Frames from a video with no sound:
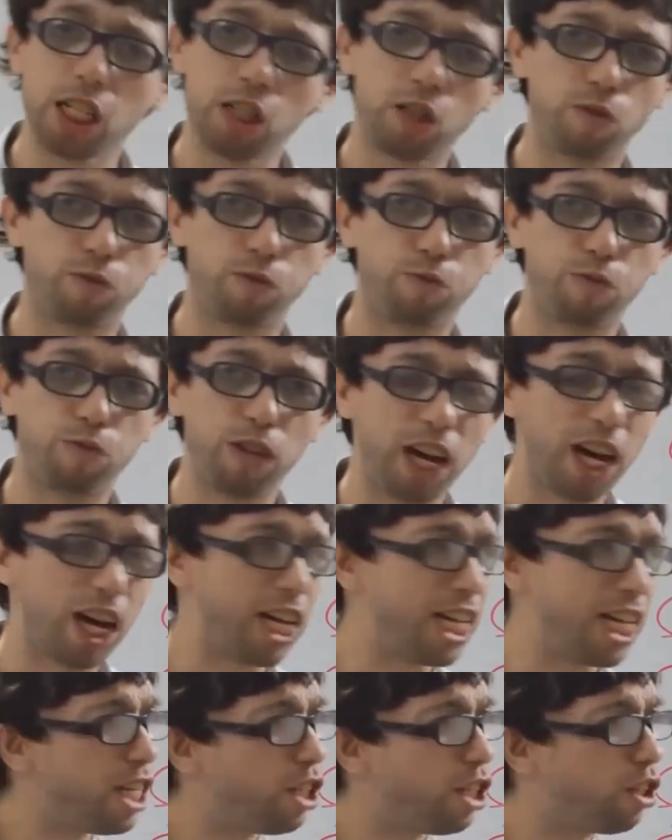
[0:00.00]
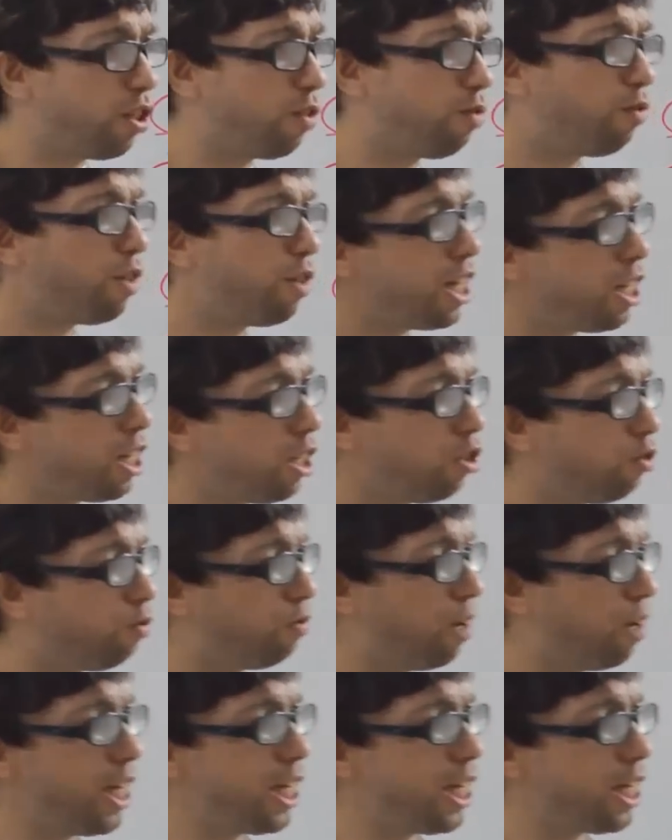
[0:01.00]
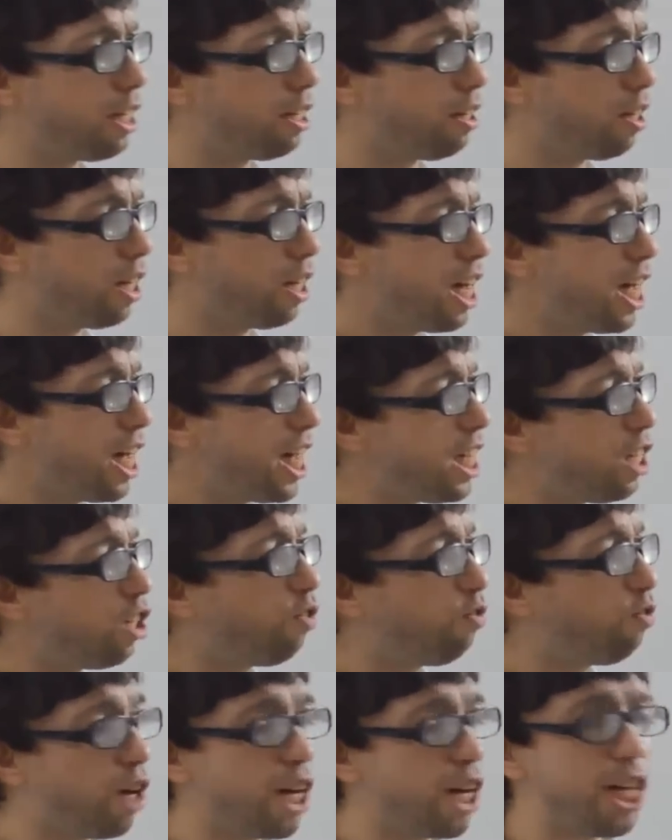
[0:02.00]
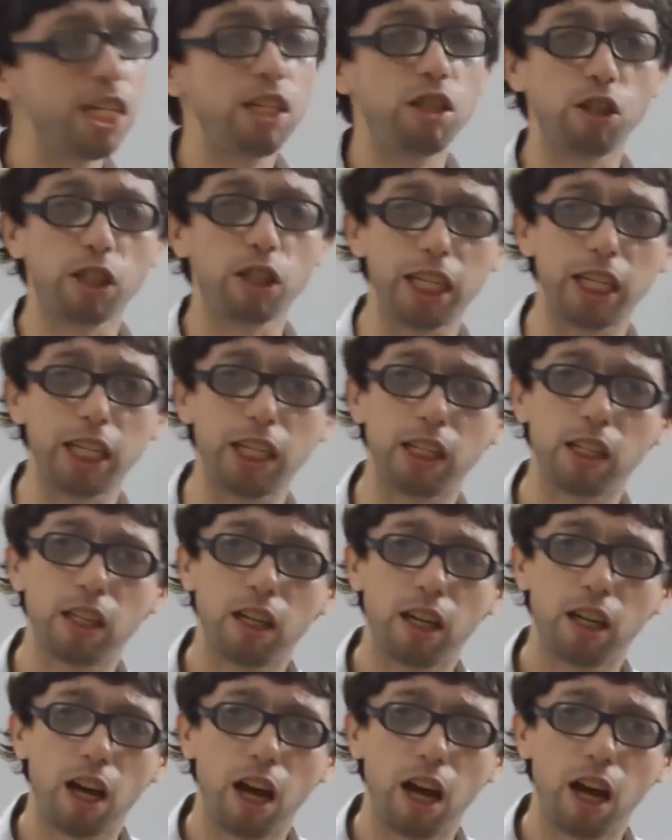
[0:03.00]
he's funny, he's funny looking.